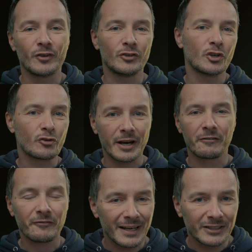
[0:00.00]
because you're trying to
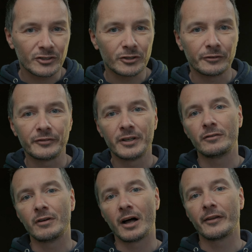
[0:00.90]
find stuff
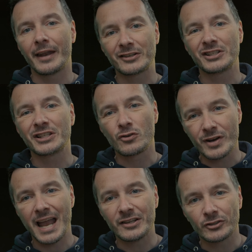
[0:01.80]
rather than actually
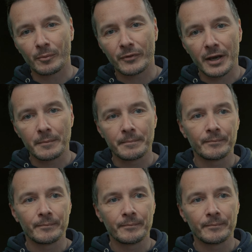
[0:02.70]
create something.